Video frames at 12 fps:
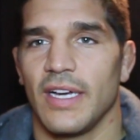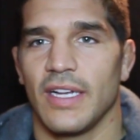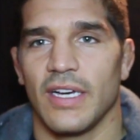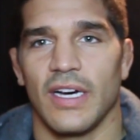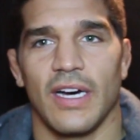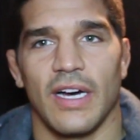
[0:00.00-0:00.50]

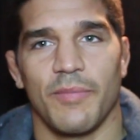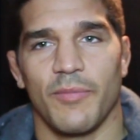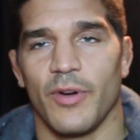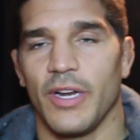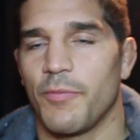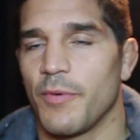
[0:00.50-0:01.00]
and uh, I'm
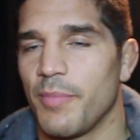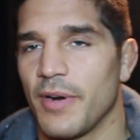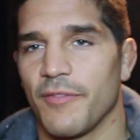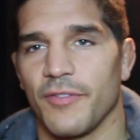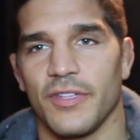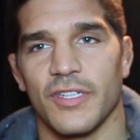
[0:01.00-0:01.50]
ready to
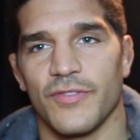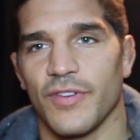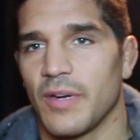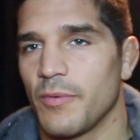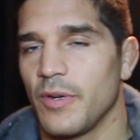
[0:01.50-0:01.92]
prepare for this fight.